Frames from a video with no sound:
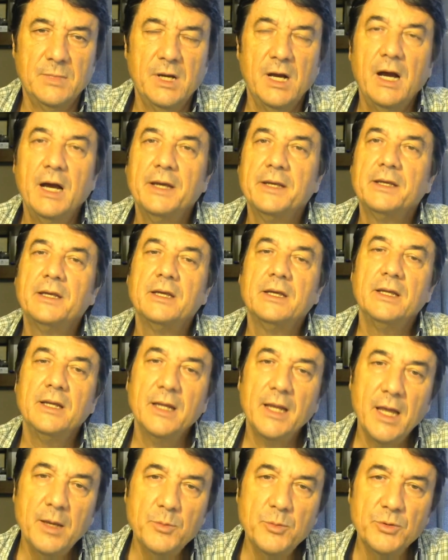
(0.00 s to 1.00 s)
I
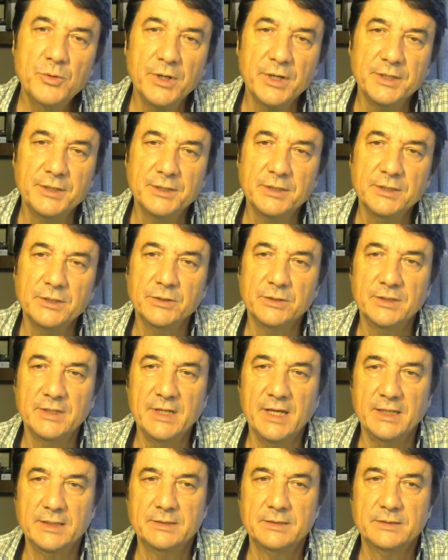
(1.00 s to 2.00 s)
elaborated on
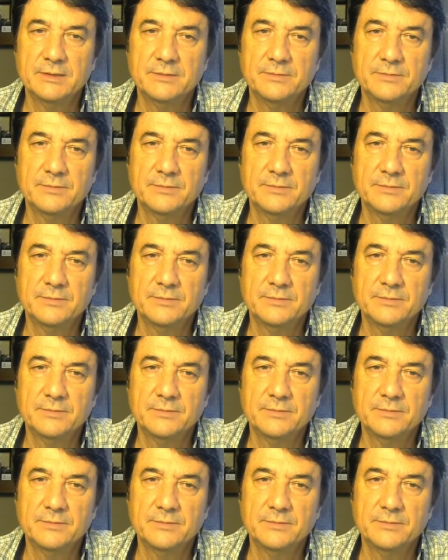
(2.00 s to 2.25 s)
that